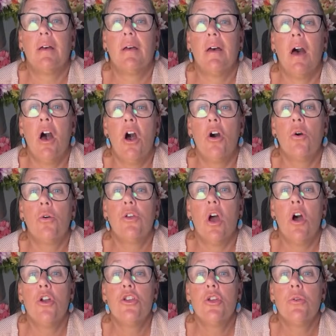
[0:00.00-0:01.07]

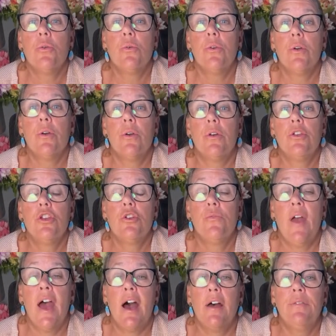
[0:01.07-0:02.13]
Oh, you've
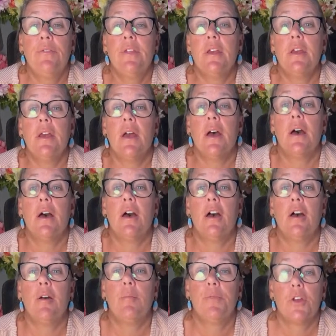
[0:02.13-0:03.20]
had the
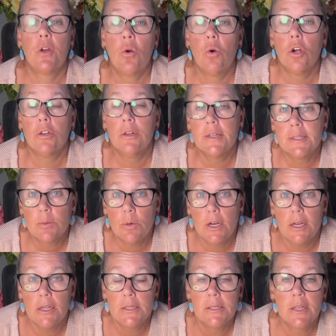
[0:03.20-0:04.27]
cordless
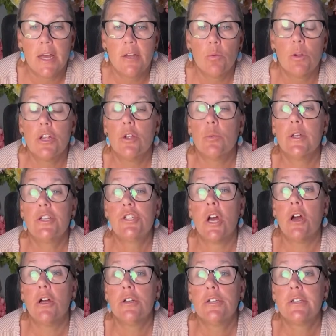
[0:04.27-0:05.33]
ones, like where you
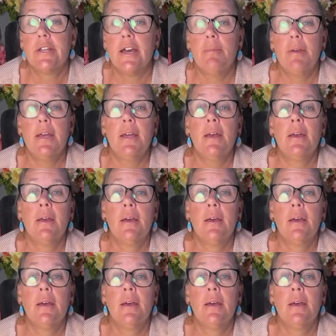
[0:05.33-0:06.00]
recharge, Deborah?